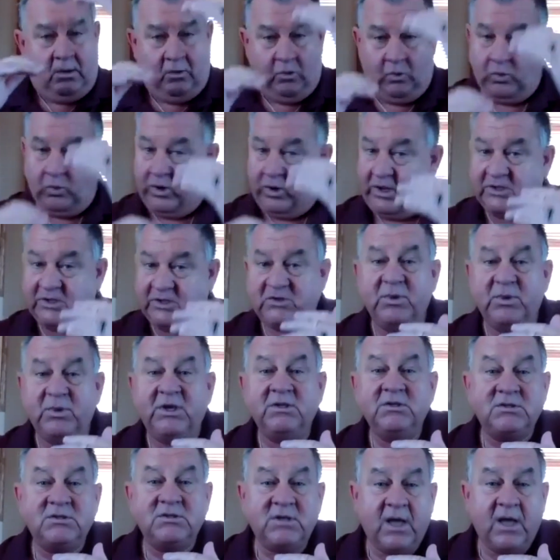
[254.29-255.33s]
Reds
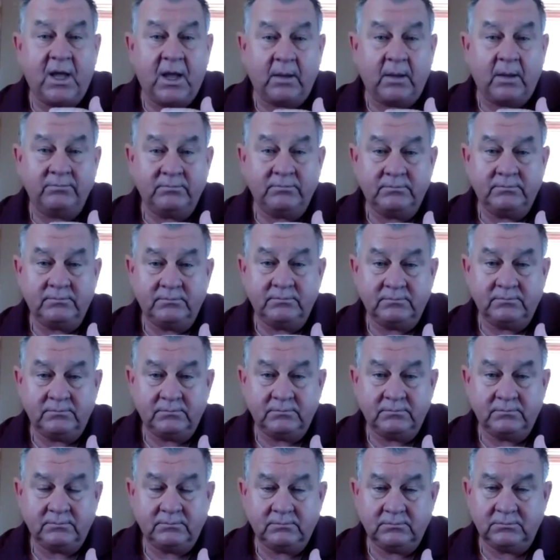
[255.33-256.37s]
mean stop.
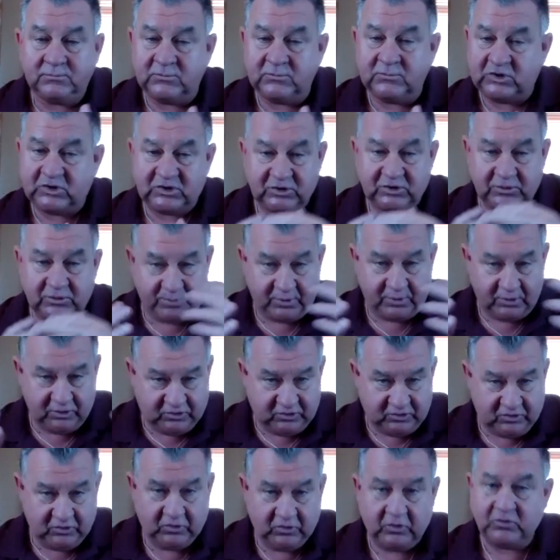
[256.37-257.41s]
This is a
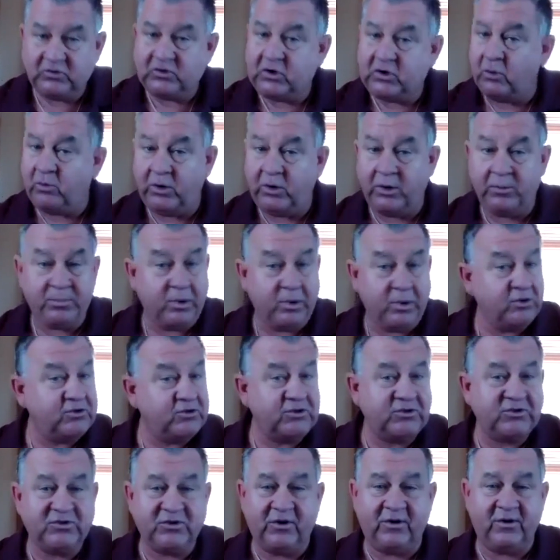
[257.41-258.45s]
person who's already
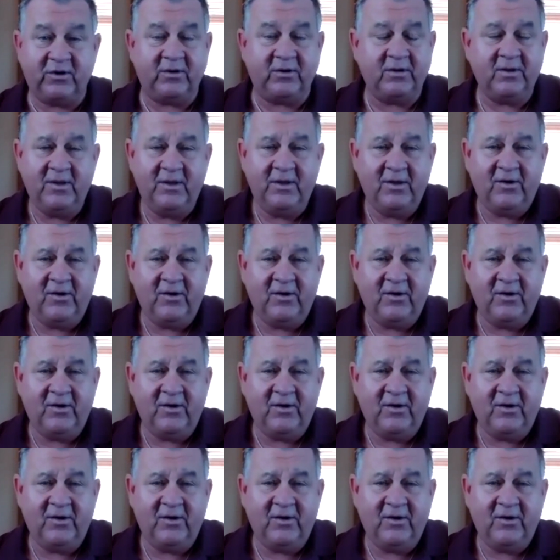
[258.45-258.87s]
purchased on